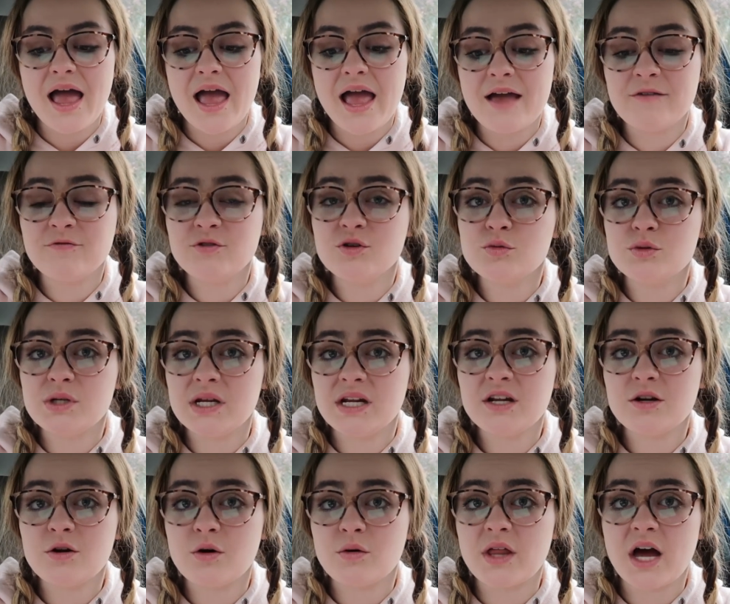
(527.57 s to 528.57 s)
if you
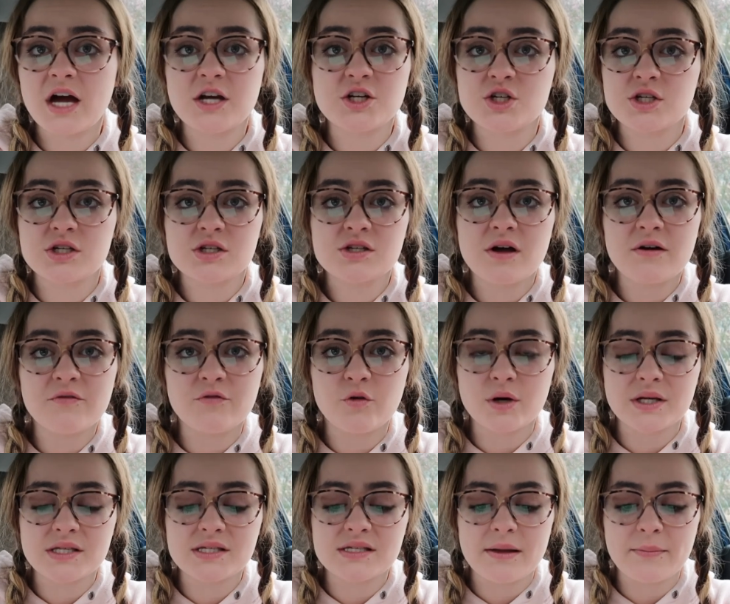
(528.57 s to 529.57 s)
didn't know that, just
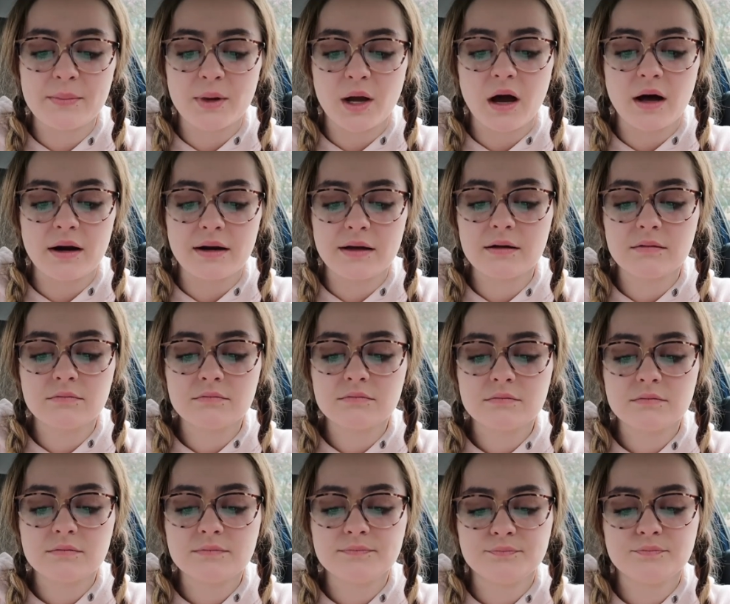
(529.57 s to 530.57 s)
avoid stepping on it.
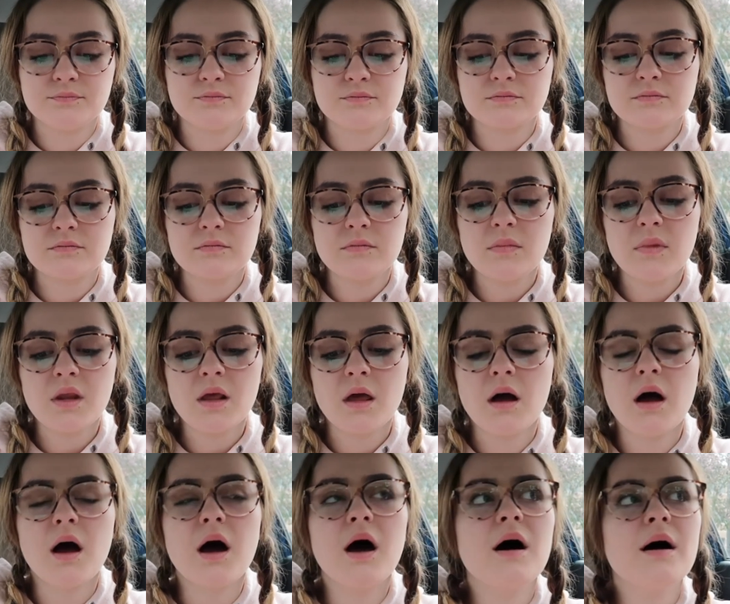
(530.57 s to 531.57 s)

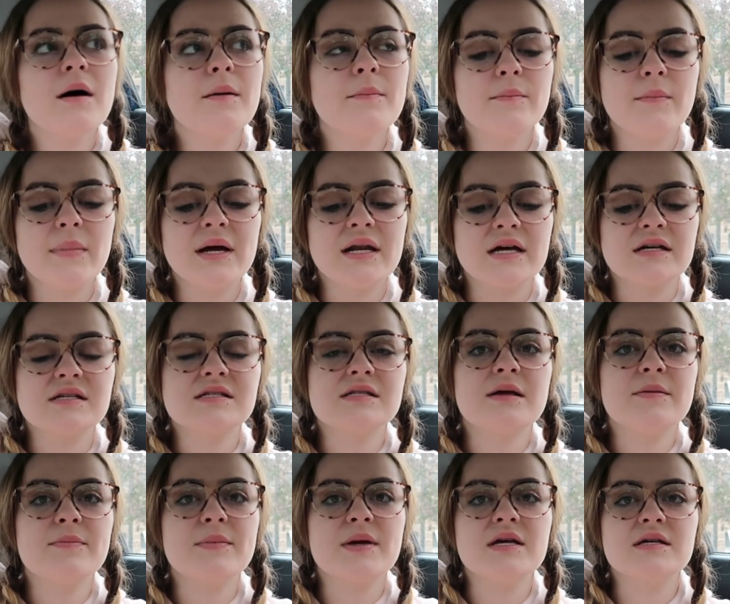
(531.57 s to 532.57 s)
My next
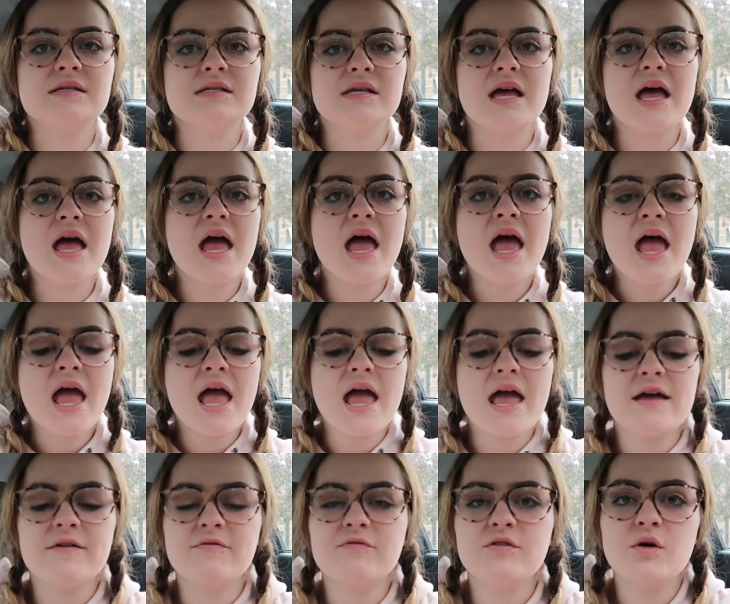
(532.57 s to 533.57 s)
tip is,
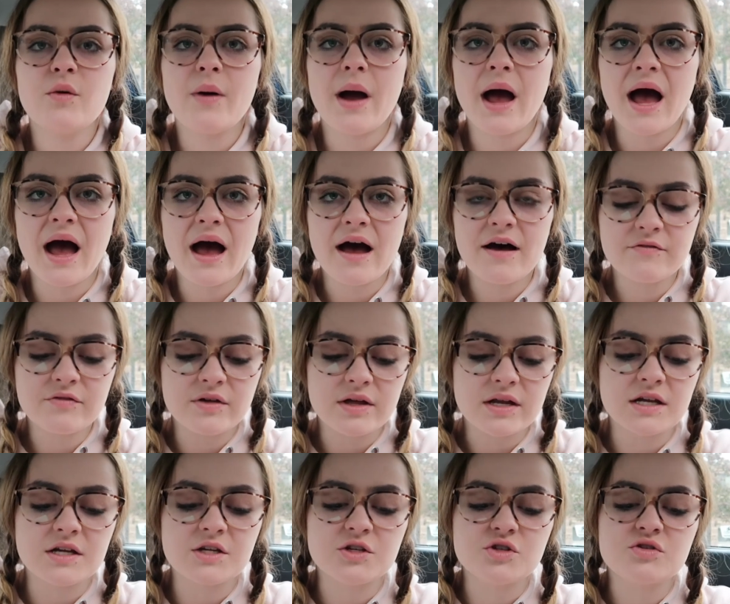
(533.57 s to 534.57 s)
if you have an
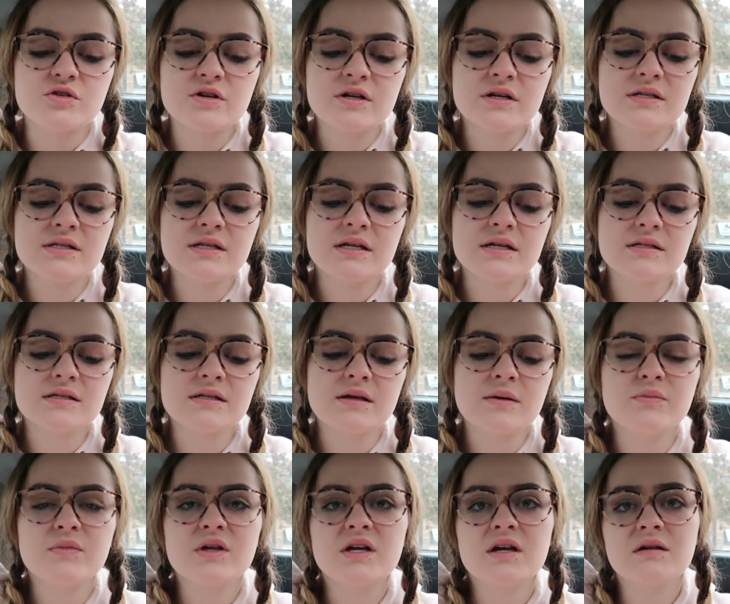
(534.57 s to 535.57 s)
interest in
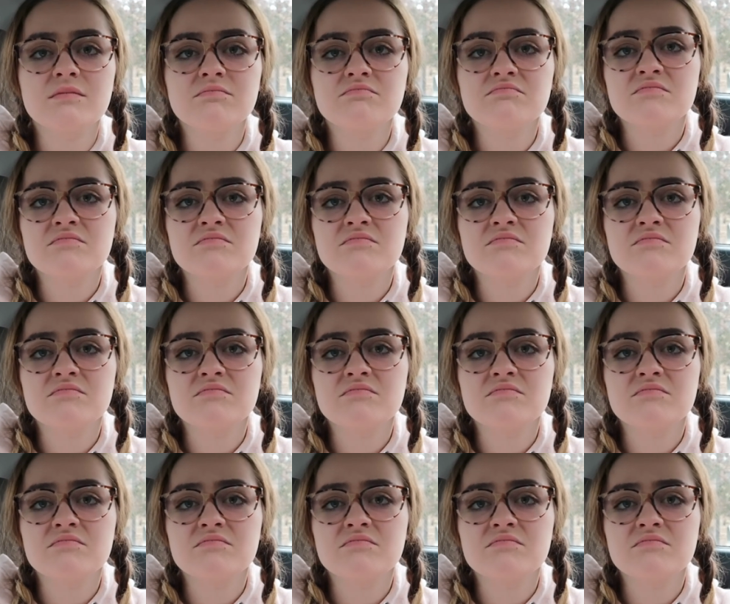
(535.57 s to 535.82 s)
something,